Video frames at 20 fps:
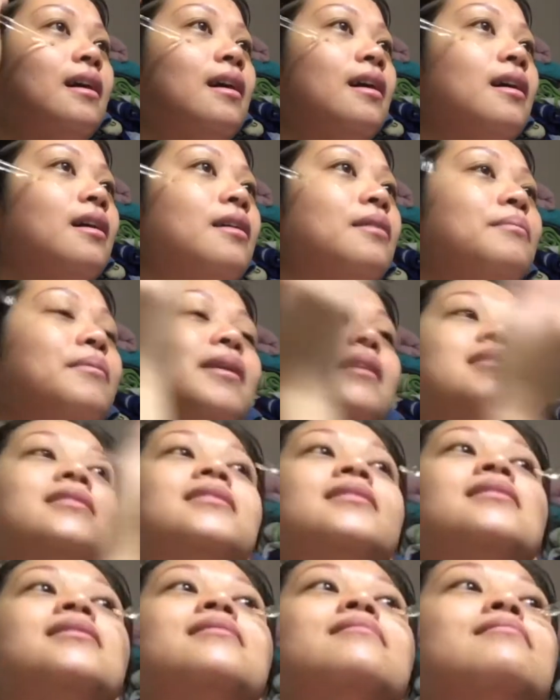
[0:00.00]
I
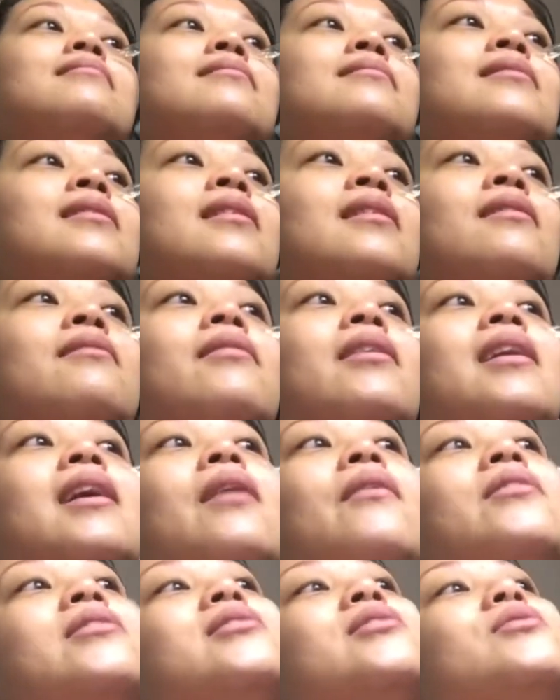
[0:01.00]
just, right
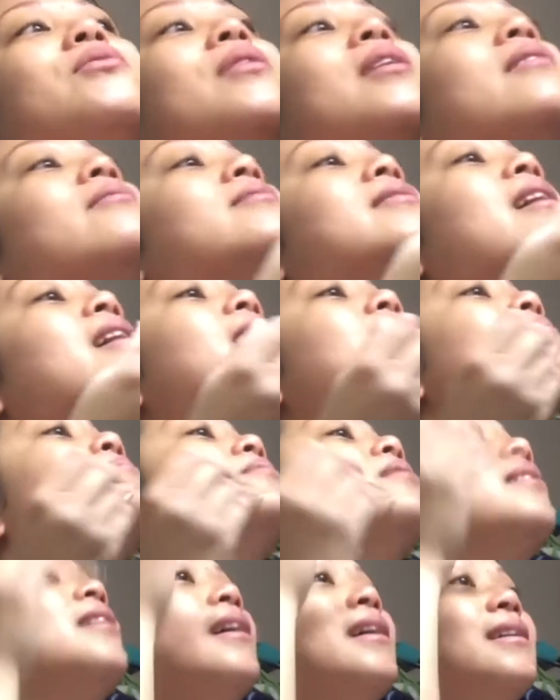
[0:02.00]
now I just don't have time
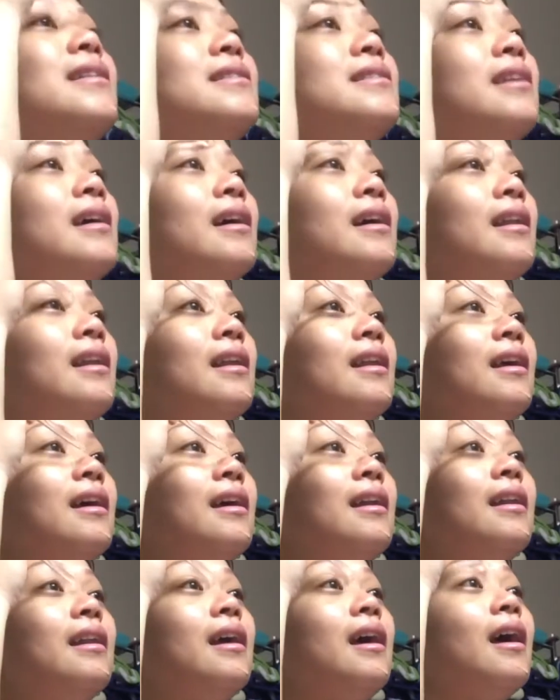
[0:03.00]
to like sit
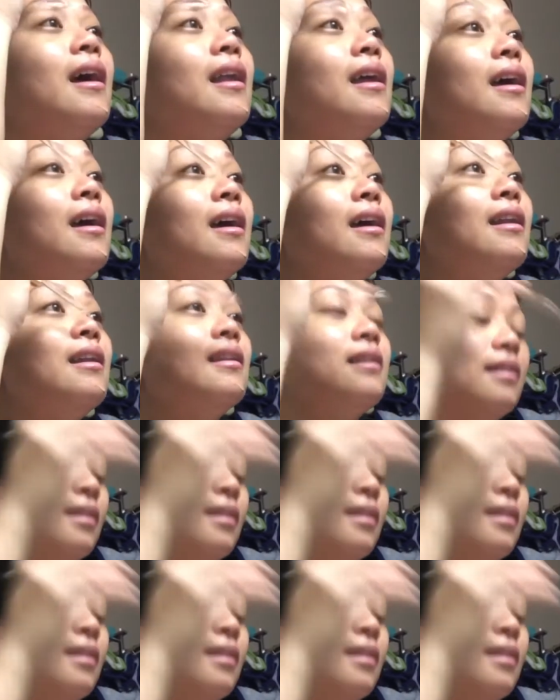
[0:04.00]
and edit